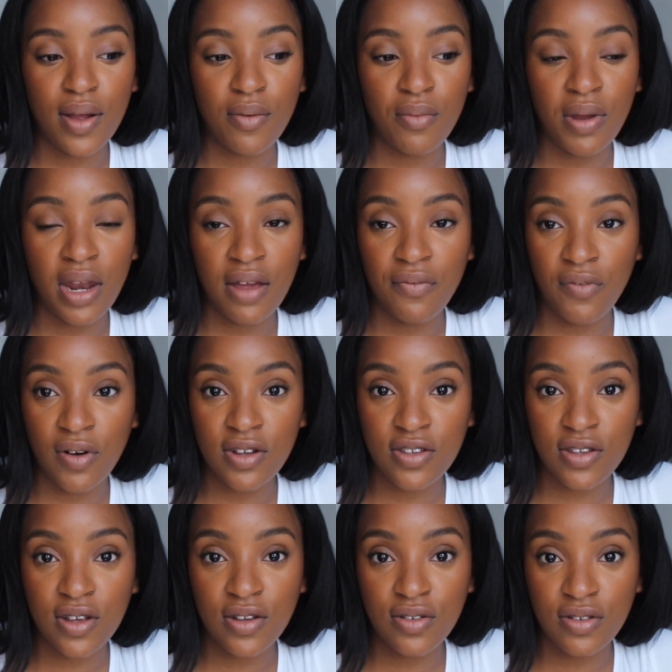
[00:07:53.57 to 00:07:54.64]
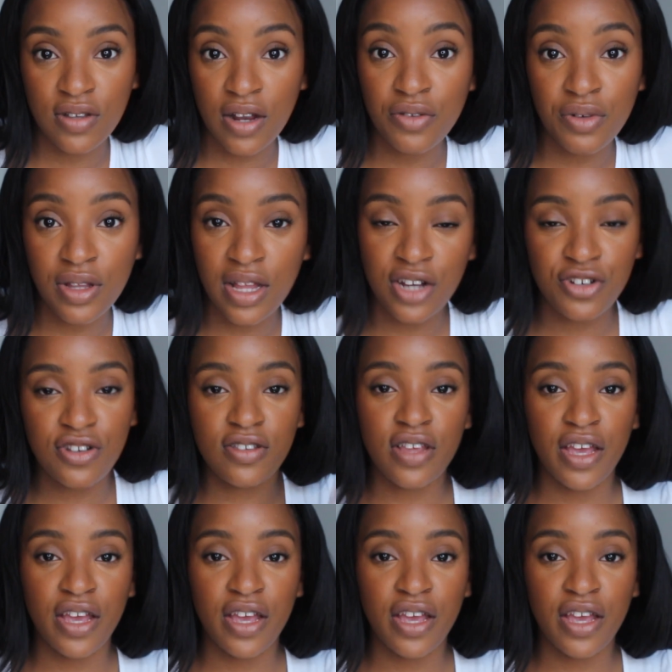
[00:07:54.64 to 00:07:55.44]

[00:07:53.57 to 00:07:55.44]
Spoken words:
when I first started doing lashes,